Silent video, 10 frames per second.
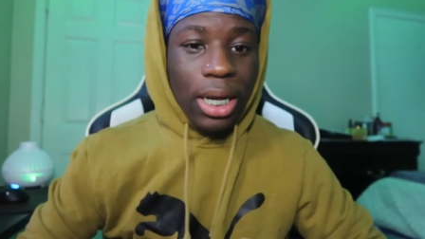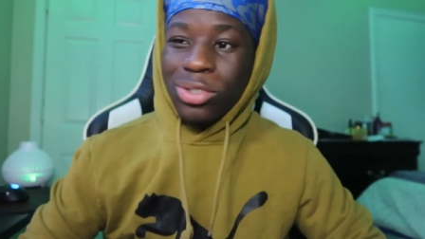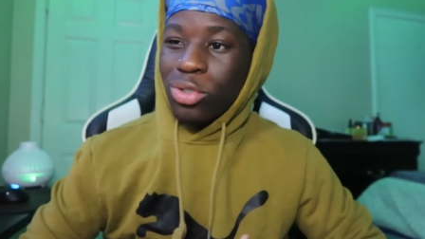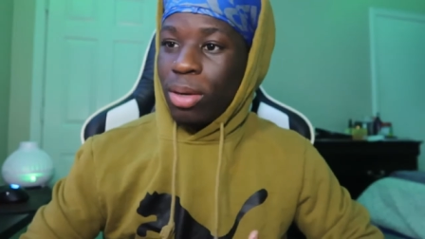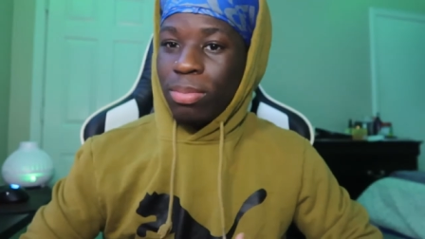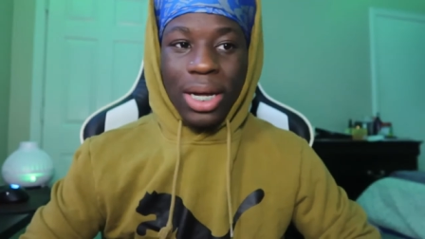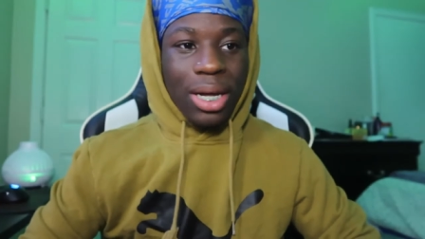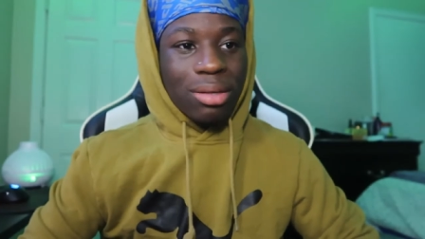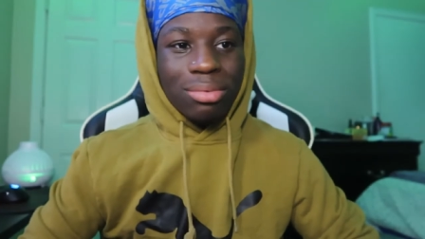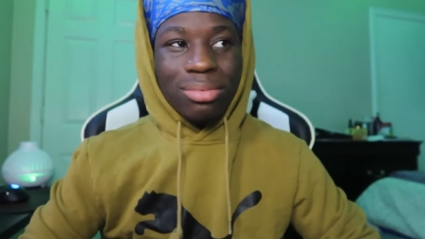that. So I'm
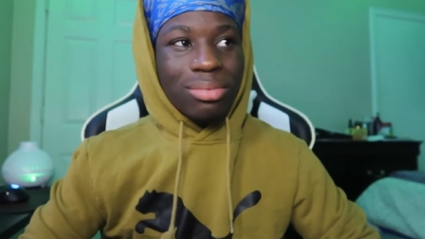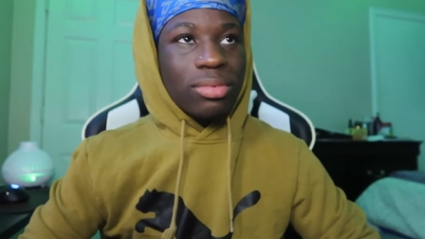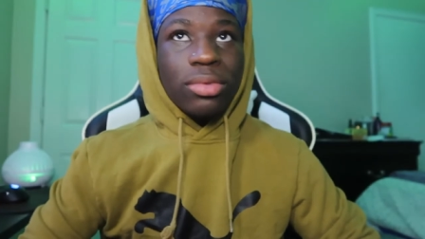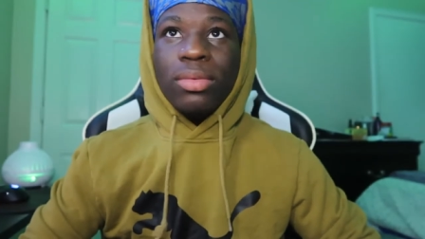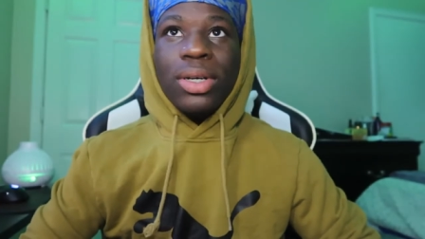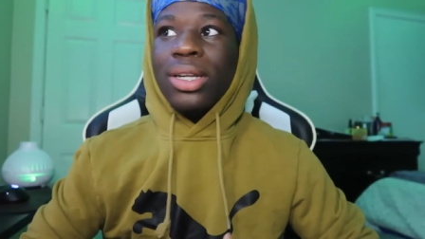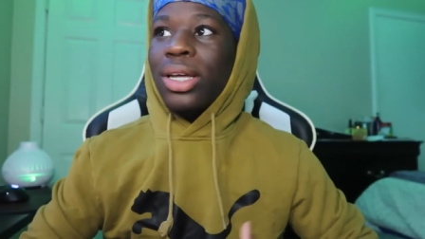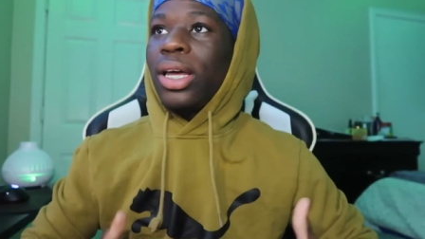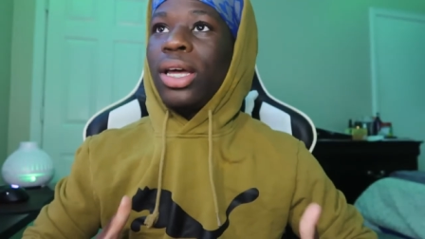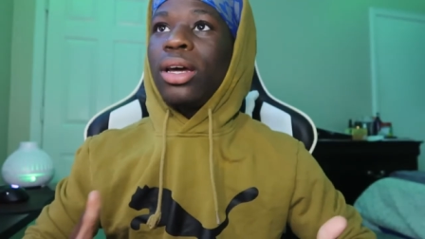like,
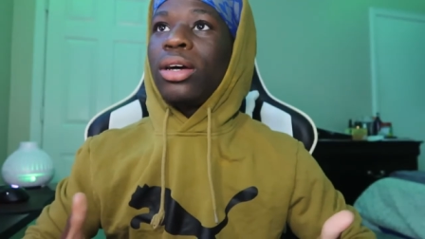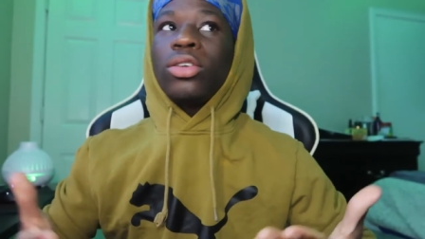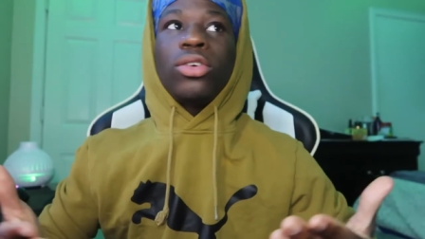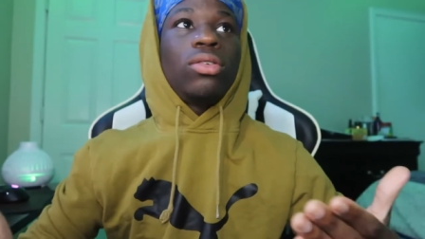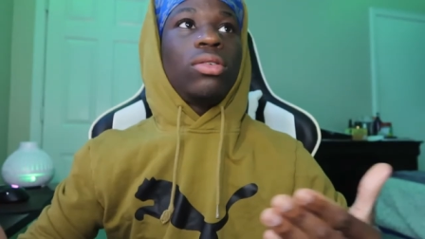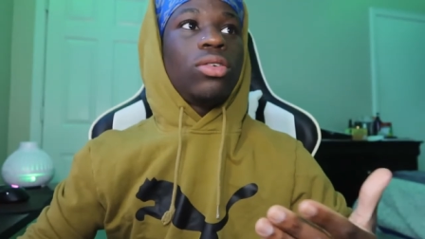the hell you